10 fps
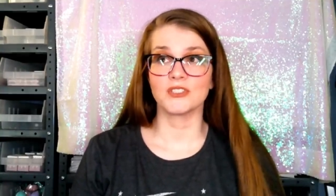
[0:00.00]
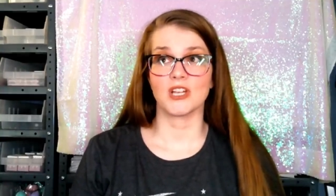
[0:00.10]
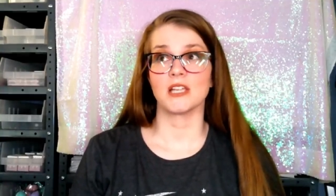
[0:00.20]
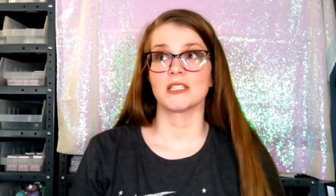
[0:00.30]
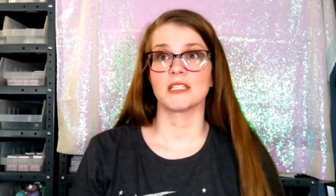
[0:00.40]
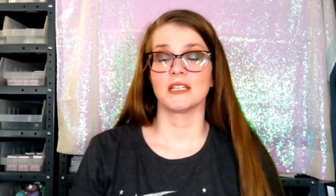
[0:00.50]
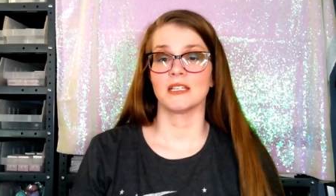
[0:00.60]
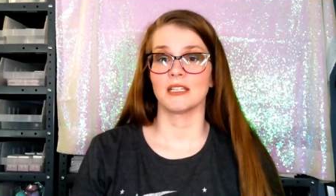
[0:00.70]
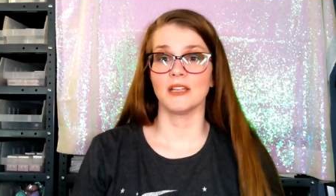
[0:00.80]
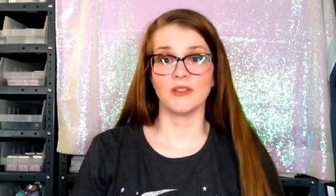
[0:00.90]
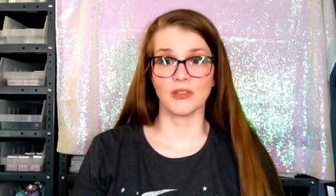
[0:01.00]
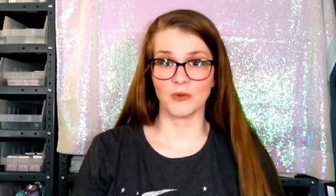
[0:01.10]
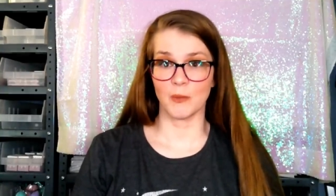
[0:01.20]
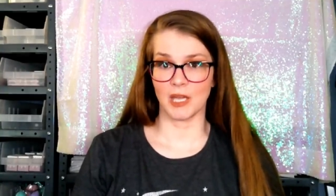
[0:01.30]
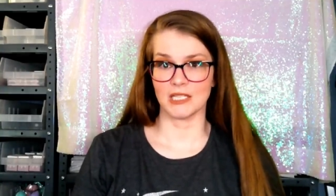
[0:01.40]
Just living through
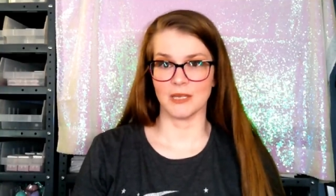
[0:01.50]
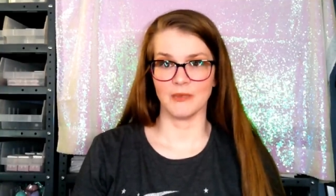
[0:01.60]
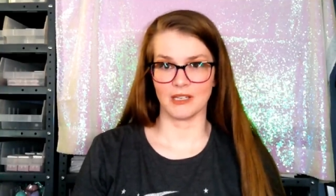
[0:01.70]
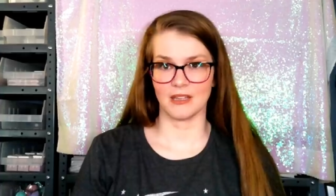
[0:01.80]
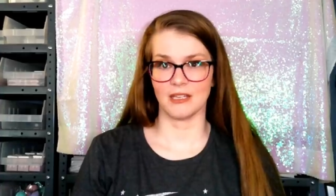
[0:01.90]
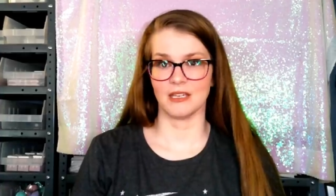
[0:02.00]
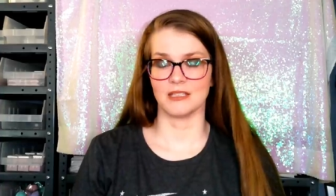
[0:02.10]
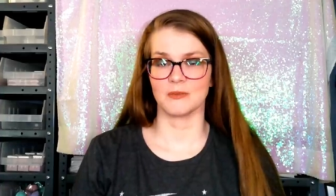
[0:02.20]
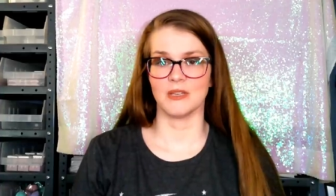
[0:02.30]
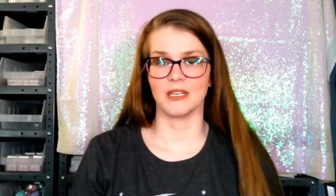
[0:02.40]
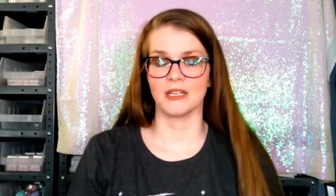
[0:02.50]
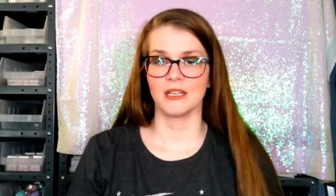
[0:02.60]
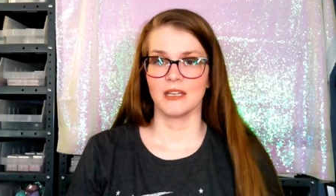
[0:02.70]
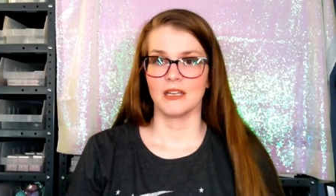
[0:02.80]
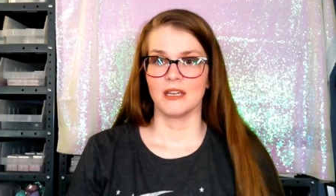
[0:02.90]
a pandemic, I think, has been
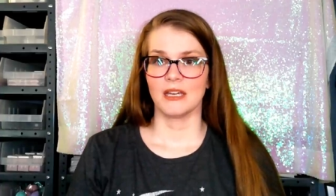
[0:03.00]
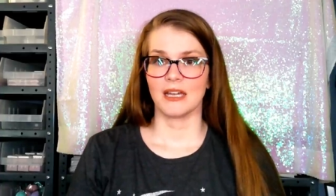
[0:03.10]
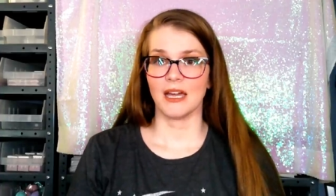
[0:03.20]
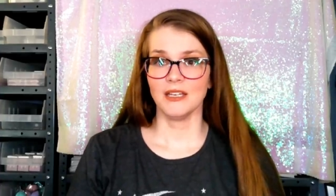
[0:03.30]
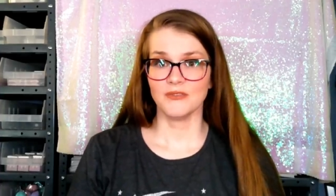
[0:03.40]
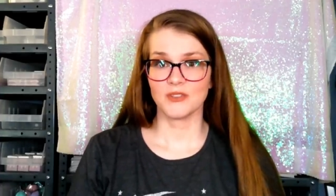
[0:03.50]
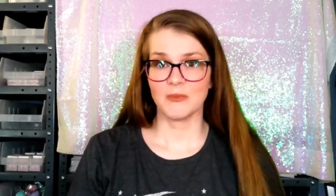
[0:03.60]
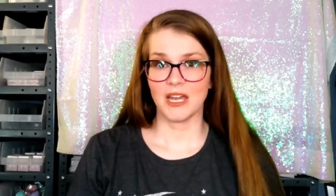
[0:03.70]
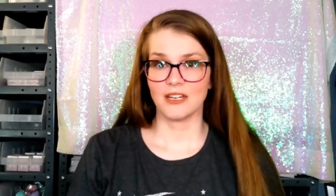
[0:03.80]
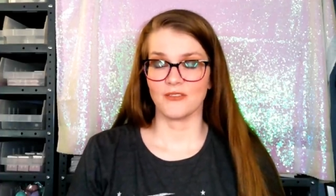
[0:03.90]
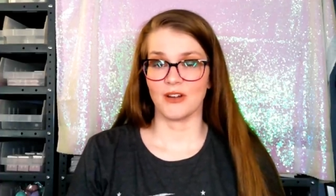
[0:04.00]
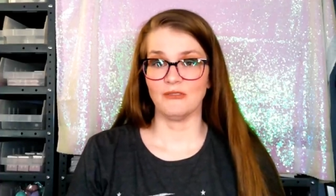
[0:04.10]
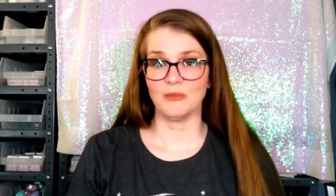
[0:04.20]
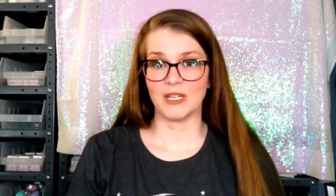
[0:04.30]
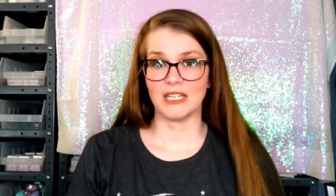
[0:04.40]
kind of traumatic for
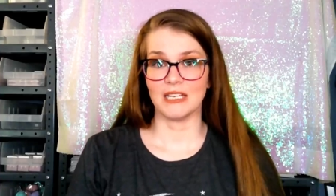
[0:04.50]
everybody.